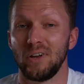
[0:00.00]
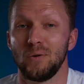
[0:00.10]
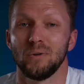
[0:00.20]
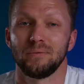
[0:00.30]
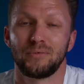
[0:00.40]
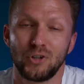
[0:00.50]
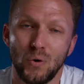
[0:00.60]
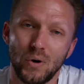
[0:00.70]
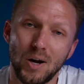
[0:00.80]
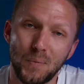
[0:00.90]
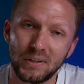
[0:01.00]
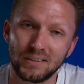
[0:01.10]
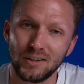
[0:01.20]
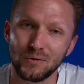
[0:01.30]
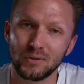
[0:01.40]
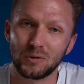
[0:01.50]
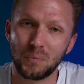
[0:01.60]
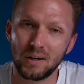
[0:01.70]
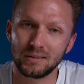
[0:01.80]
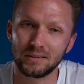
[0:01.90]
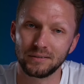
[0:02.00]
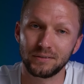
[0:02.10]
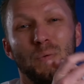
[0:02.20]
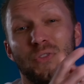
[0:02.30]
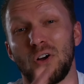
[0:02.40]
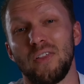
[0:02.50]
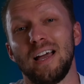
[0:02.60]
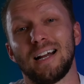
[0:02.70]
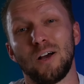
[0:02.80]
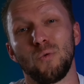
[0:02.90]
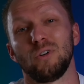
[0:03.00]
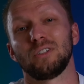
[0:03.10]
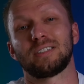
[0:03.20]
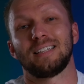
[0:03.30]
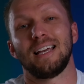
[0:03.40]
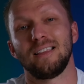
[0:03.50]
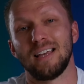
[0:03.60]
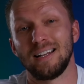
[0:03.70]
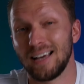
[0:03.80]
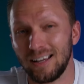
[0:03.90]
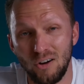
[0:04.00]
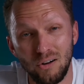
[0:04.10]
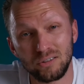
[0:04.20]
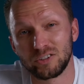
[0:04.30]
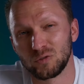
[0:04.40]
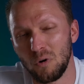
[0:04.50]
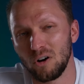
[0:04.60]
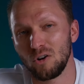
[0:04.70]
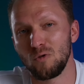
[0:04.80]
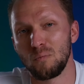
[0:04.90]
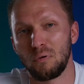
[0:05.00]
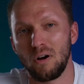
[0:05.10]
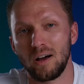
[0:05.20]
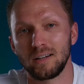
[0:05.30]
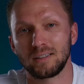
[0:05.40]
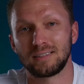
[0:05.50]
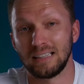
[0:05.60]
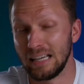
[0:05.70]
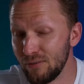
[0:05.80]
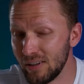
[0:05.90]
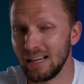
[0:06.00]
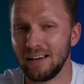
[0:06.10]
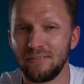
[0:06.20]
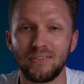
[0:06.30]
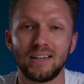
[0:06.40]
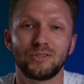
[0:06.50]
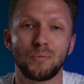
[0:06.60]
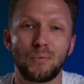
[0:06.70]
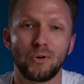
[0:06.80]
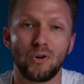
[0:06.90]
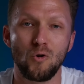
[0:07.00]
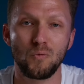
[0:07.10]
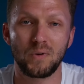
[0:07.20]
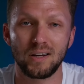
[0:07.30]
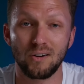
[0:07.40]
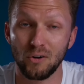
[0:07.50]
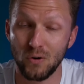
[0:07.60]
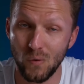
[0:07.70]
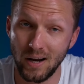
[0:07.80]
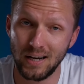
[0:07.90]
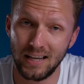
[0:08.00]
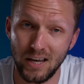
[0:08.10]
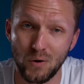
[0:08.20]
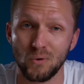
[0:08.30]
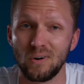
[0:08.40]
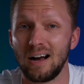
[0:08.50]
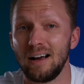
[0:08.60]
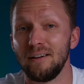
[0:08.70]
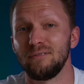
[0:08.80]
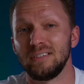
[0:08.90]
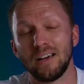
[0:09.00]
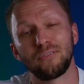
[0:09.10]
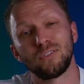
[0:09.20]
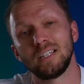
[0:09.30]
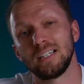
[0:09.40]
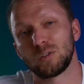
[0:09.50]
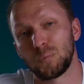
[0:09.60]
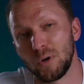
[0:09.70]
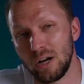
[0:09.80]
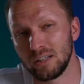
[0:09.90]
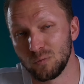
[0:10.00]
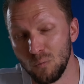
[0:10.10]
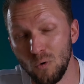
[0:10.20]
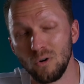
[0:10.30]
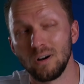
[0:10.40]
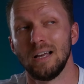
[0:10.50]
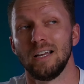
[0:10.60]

they were showing up as unresponsive. With all that, I will will say that not all smart home products, even if they support HomeKit, are created equal. I've definitely experienced more